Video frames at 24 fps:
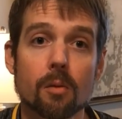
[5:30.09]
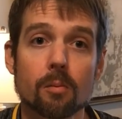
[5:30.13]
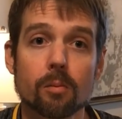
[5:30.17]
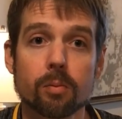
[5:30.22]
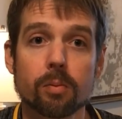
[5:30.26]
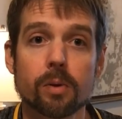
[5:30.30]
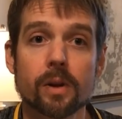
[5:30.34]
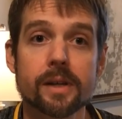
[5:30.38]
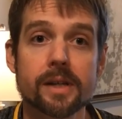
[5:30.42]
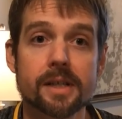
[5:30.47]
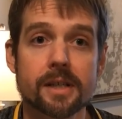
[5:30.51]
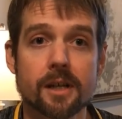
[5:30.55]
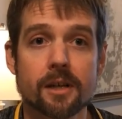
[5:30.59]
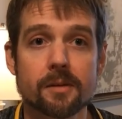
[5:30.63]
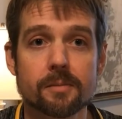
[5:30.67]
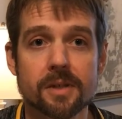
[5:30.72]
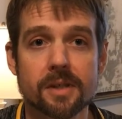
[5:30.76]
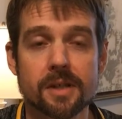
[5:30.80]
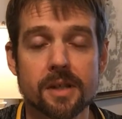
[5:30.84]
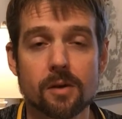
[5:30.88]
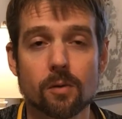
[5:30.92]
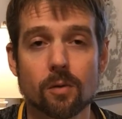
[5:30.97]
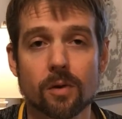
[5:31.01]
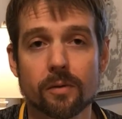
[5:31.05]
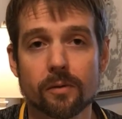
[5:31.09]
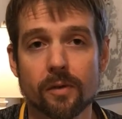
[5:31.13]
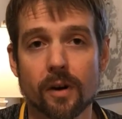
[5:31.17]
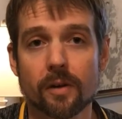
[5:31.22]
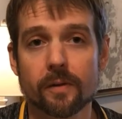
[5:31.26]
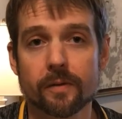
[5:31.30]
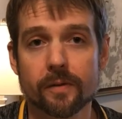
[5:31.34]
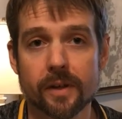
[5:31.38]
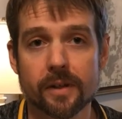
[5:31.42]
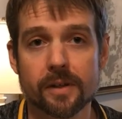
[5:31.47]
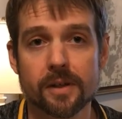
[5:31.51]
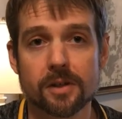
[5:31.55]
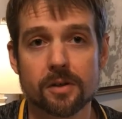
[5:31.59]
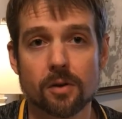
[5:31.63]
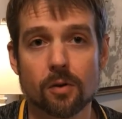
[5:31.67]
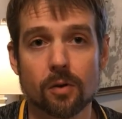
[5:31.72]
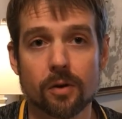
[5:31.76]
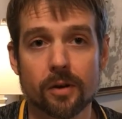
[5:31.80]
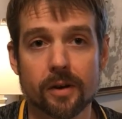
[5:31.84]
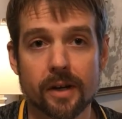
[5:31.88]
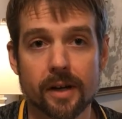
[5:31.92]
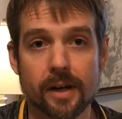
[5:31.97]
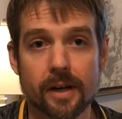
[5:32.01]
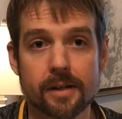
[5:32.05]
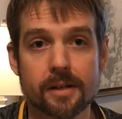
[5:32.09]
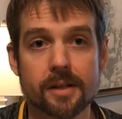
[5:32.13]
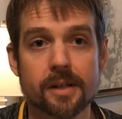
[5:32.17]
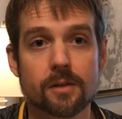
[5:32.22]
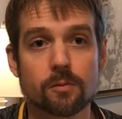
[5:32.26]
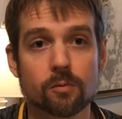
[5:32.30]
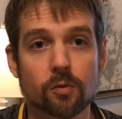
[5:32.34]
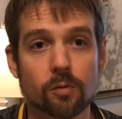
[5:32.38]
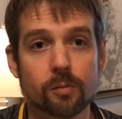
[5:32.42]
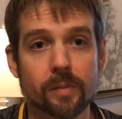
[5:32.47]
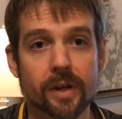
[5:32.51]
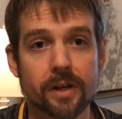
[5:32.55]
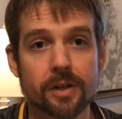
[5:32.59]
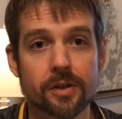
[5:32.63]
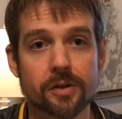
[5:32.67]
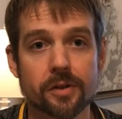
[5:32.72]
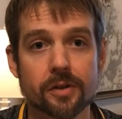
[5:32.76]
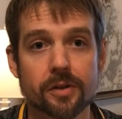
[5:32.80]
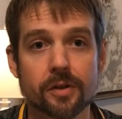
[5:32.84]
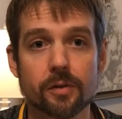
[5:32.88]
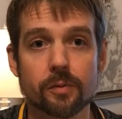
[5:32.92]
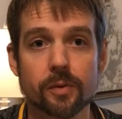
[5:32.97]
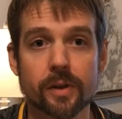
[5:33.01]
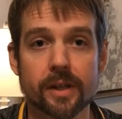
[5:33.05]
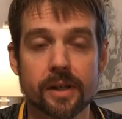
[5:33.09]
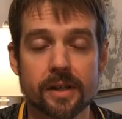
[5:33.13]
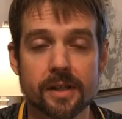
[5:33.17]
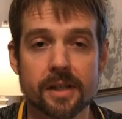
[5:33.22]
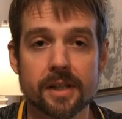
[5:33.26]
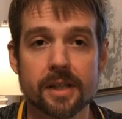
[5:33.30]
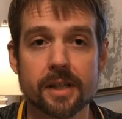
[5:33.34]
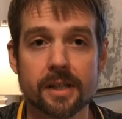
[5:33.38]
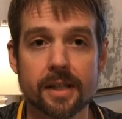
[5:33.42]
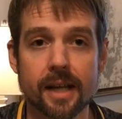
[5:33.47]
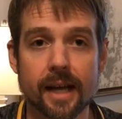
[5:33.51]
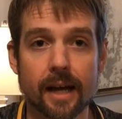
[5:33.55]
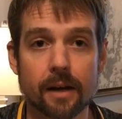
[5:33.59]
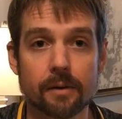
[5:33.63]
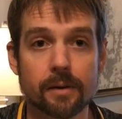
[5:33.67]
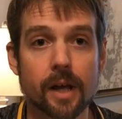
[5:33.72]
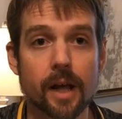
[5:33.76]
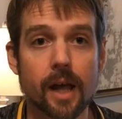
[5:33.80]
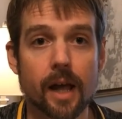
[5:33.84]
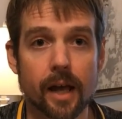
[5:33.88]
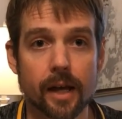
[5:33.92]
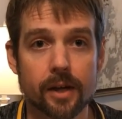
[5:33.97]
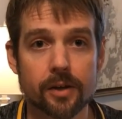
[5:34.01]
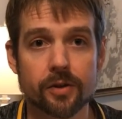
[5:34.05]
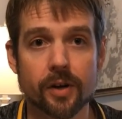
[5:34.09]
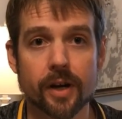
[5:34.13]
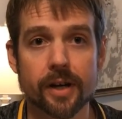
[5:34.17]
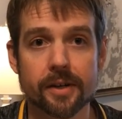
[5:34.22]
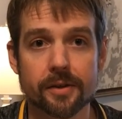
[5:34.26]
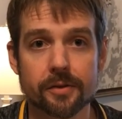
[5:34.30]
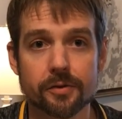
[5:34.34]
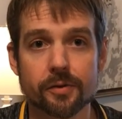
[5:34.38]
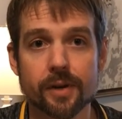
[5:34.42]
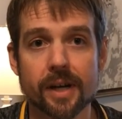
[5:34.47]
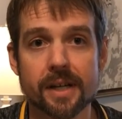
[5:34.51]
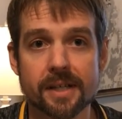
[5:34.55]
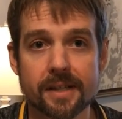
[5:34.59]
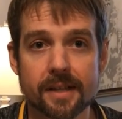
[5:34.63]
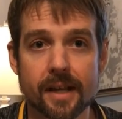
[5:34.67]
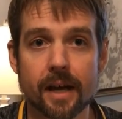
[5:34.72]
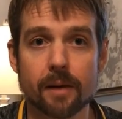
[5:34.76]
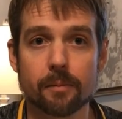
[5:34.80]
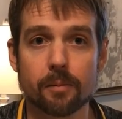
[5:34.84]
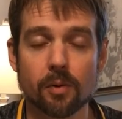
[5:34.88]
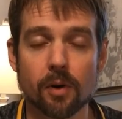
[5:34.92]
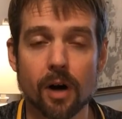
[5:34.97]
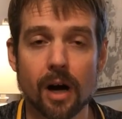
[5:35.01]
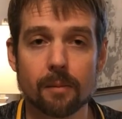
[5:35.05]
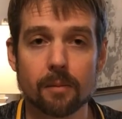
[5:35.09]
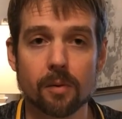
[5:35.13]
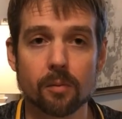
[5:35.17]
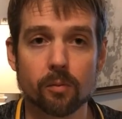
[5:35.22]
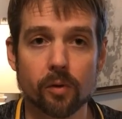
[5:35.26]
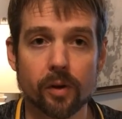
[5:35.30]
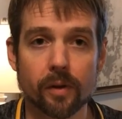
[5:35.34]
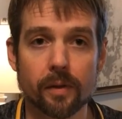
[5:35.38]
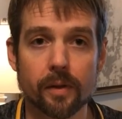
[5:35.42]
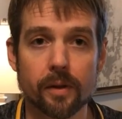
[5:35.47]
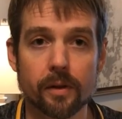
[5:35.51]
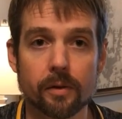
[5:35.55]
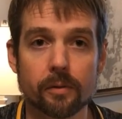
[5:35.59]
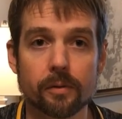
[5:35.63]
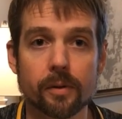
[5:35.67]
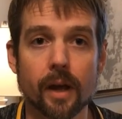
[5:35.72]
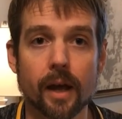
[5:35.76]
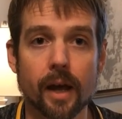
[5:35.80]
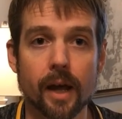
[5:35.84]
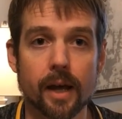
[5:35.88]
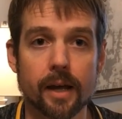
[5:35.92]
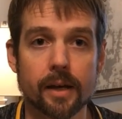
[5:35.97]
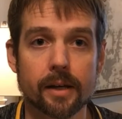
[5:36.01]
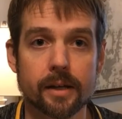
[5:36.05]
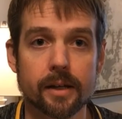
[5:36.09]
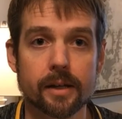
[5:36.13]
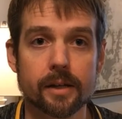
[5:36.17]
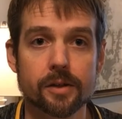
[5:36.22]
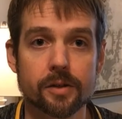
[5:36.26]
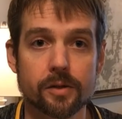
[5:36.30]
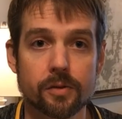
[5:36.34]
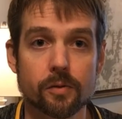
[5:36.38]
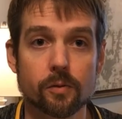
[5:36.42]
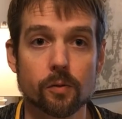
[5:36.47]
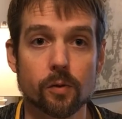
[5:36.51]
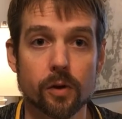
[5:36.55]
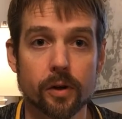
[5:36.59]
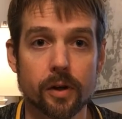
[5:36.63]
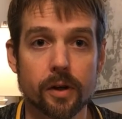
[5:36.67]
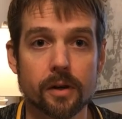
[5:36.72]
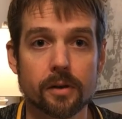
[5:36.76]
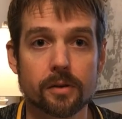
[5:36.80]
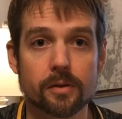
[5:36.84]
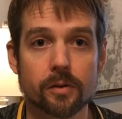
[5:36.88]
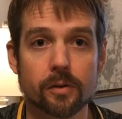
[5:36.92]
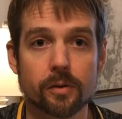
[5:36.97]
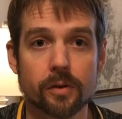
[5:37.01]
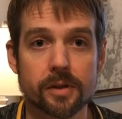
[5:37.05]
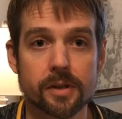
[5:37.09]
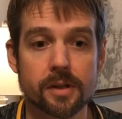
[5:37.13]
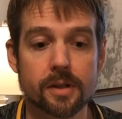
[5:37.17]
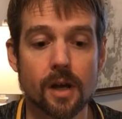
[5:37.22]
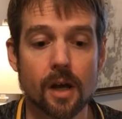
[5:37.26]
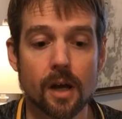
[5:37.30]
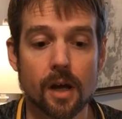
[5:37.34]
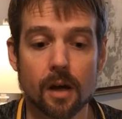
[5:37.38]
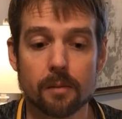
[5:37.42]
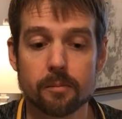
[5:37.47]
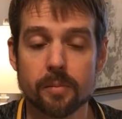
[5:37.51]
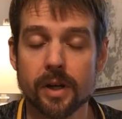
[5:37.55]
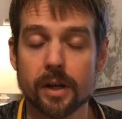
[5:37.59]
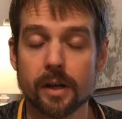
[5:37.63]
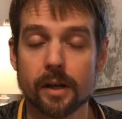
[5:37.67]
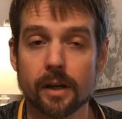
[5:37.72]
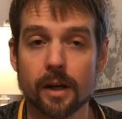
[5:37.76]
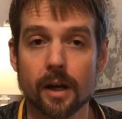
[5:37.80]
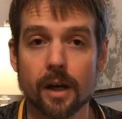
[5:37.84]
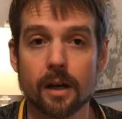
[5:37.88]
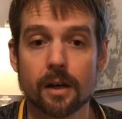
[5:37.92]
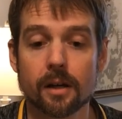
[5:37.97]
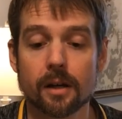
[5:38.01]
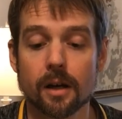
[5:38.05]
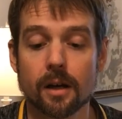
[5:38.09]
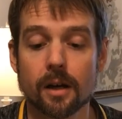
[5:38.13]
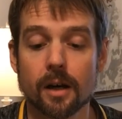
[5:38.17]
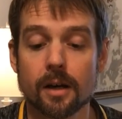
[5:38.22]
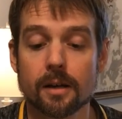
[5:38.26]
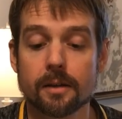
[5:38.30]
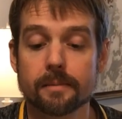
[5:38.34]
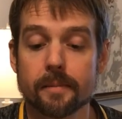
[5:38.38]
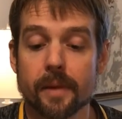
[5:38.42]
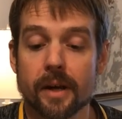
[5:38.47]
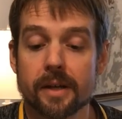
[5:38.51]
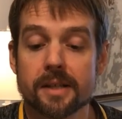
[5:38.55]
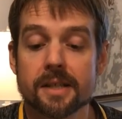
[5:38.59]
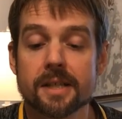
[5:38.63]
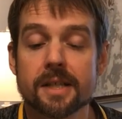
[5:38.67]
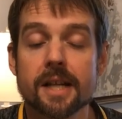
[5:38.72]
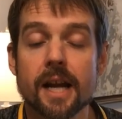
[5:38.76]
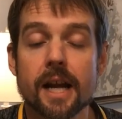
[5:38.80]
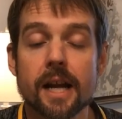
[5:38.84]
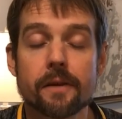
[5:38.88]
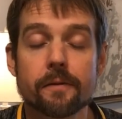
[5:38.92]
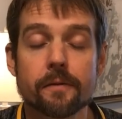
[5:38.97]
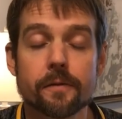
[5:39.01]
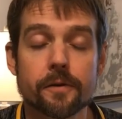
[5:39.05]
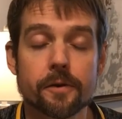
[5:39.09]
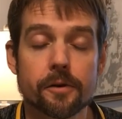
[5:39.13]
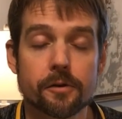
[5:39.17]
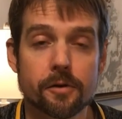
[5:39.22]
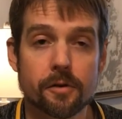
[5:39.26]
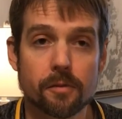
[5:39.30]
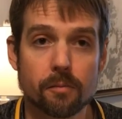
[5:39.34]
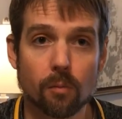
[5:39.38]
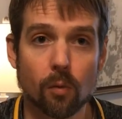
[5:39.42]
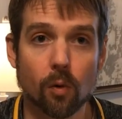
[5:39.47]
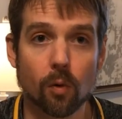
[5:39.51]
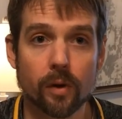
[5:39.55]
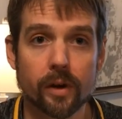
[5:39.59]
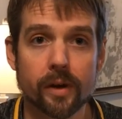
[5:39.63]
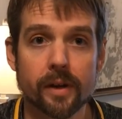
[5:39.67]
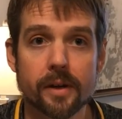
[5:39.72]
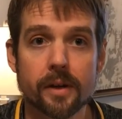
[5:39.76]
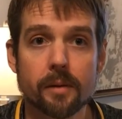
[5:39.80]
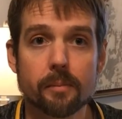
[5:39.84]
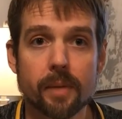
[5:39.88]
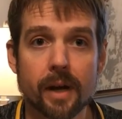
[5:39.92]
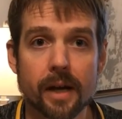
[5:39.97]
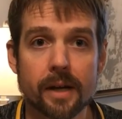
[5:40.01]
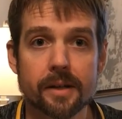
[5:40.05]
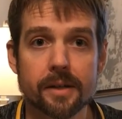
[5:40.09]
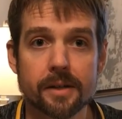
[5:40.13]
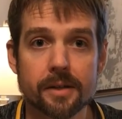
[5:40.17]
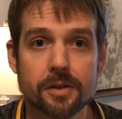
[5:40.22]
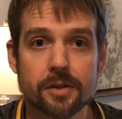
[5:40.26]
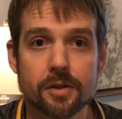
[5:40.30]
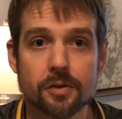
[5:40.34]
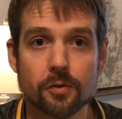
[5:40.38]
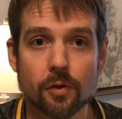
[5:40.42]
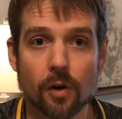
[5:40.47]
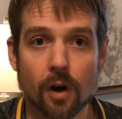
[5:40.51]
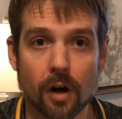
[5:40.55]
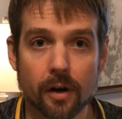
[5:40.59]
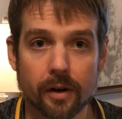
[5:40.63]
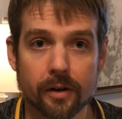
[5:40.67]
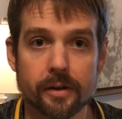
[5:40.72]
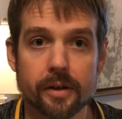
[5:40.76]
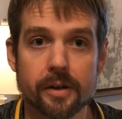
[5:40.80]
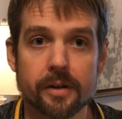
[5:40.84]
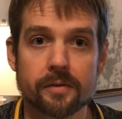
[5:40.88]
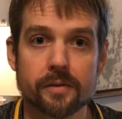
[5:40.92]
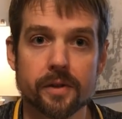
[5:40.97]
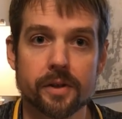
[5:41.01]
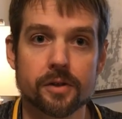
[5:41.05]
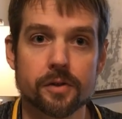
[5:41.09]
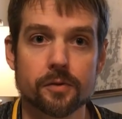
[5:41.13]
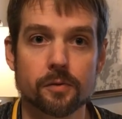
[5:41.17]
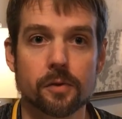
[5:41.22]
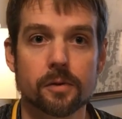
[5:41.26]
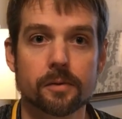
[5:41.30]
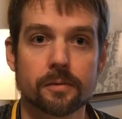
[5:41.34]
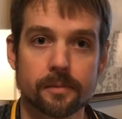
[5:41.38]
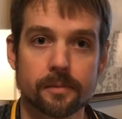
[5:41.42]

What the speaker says: please come see one of our fitness coordinators, and we'll make sure that we can sit down and try and address that problem with you and get you working towards being a safer, more independent, stronger individual.